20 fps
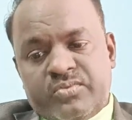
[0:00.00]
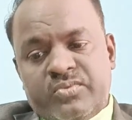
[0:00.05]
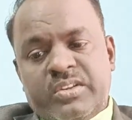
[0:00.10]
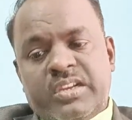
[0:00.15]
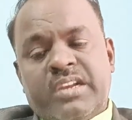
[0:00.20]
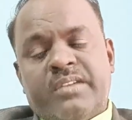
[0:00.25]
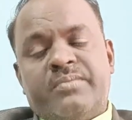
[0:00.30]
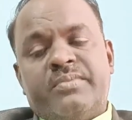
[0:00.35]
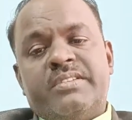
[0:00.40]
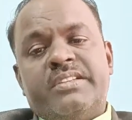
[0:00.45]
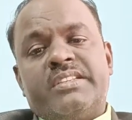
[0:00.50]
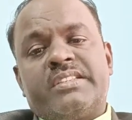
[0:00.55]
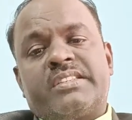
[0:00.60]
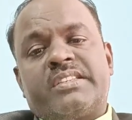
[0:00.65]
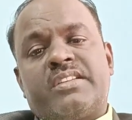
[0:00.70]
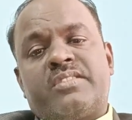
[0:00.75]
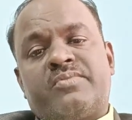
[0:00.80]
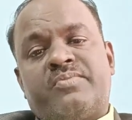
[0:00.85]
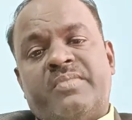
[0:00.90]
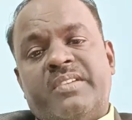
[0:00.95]
we have
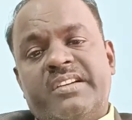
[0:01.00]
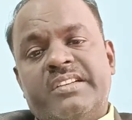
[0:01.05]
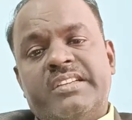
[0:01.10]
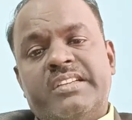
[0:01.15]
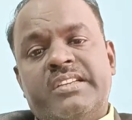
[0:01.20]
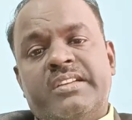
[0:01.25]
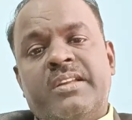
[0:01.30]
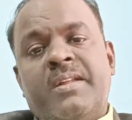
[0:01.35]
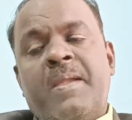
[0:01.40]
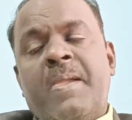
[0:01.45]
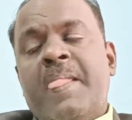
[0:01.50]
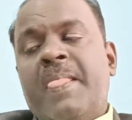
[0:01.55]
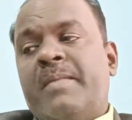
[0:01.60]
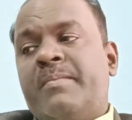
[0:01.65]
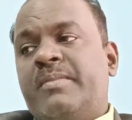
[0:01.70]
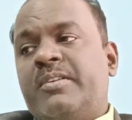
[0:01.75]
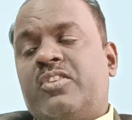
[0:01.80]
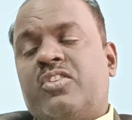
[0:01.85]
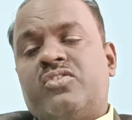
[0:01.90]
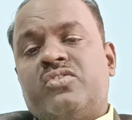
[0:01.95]
discussed fungi,
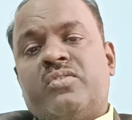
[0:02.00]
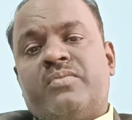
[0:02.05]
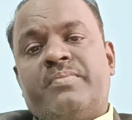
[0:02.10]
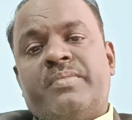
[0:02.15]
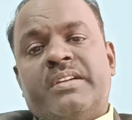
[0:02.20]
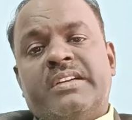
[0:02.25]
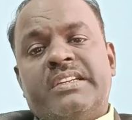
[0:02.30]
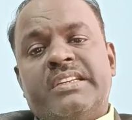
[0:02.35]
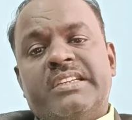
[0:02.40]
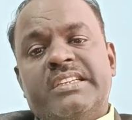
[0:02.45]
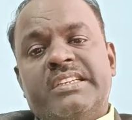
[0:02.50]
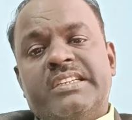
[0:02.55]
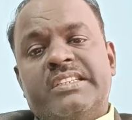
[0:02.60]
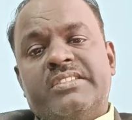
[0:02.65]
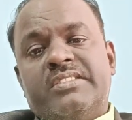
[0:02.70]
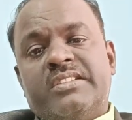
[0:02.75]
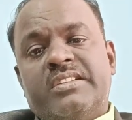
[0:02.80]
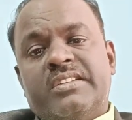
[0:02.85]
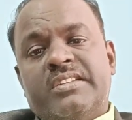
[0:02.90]
because of fungi is